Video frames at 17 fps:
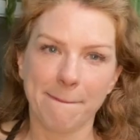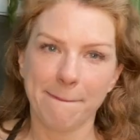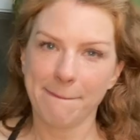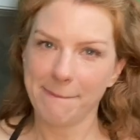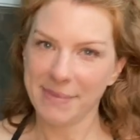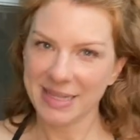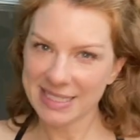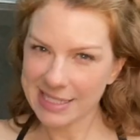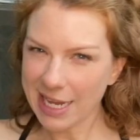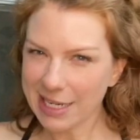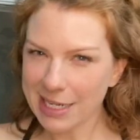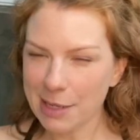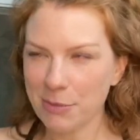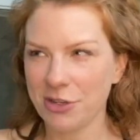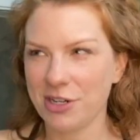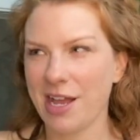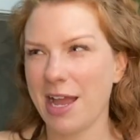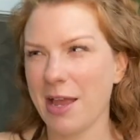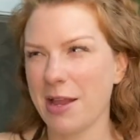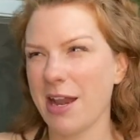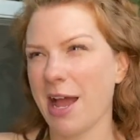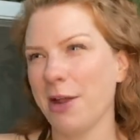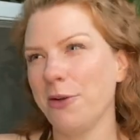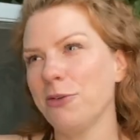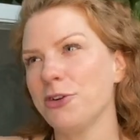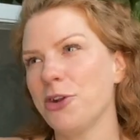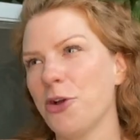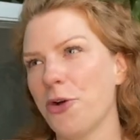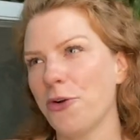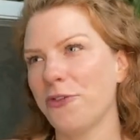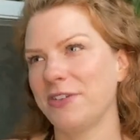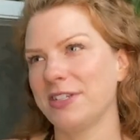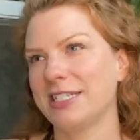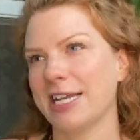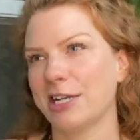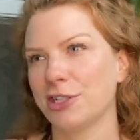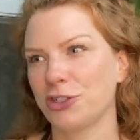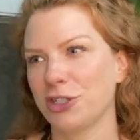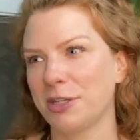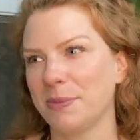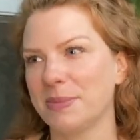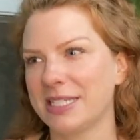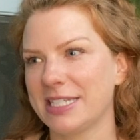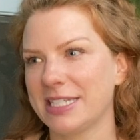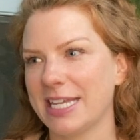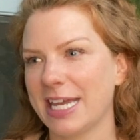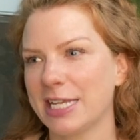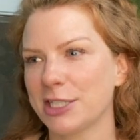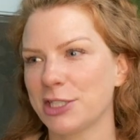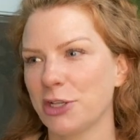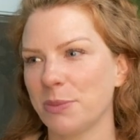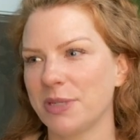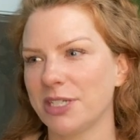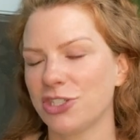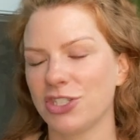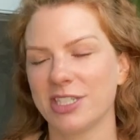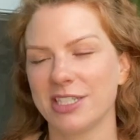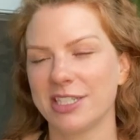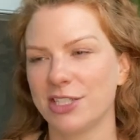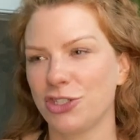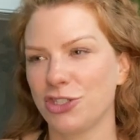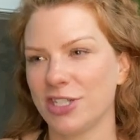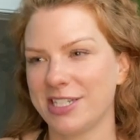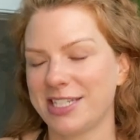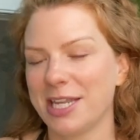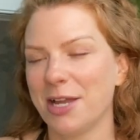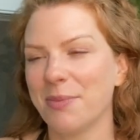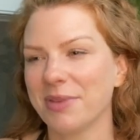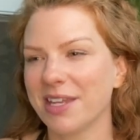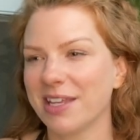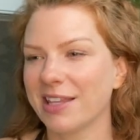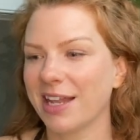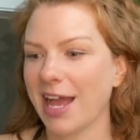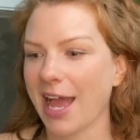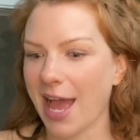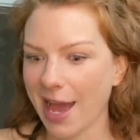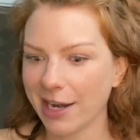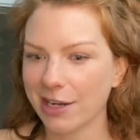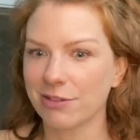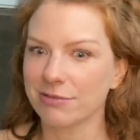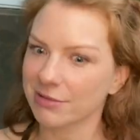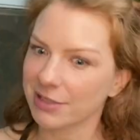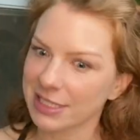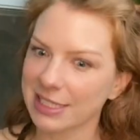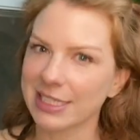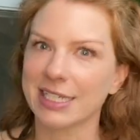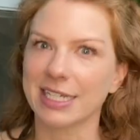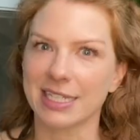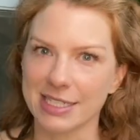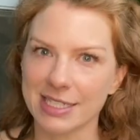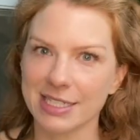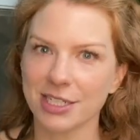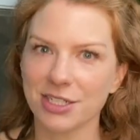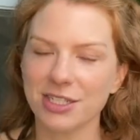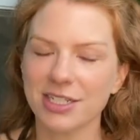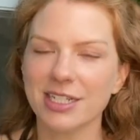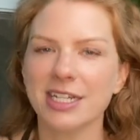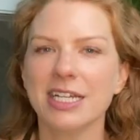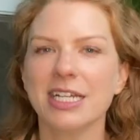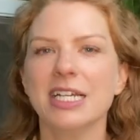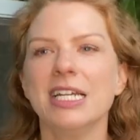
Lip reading: Mistake number 9, I don't know if it's actually a mistake so much as it's just something that I hadn't really considered.